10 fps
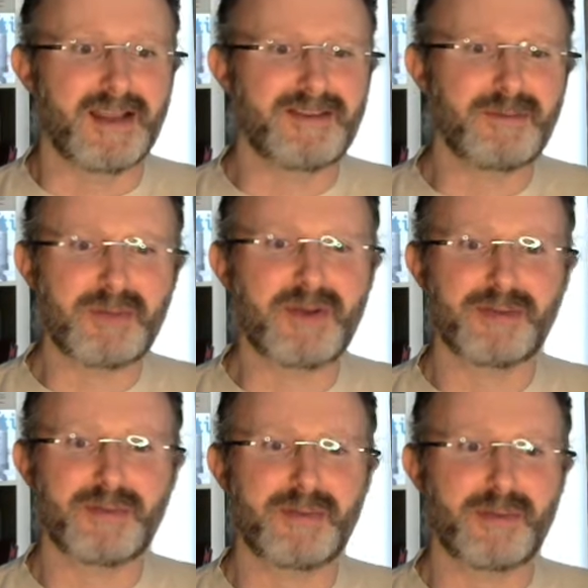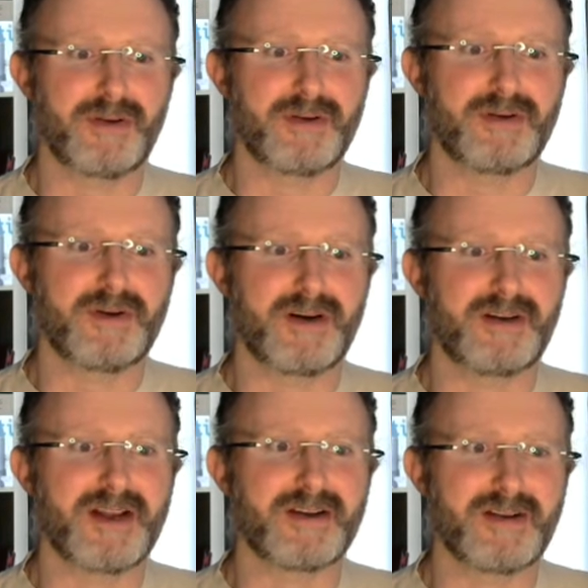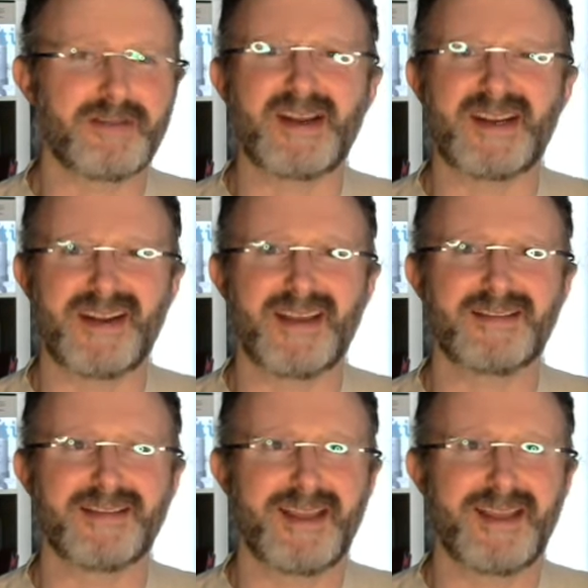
simply because people are not going to find it as,